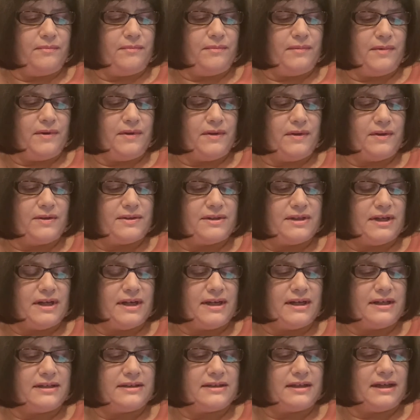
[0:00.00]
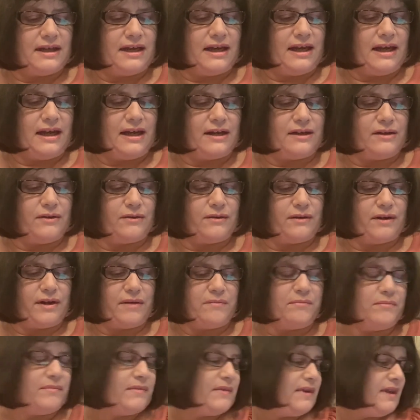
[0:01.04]
It looks like it's a hand
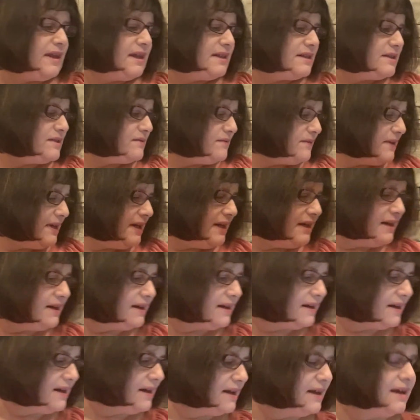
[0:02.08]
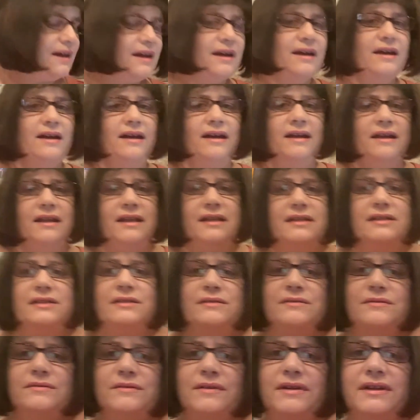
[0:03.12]
cream. Let's read. This
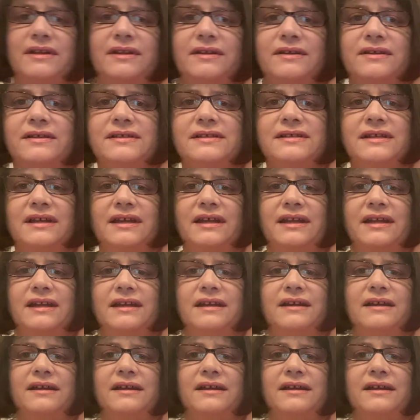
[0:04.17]
is what it looks like.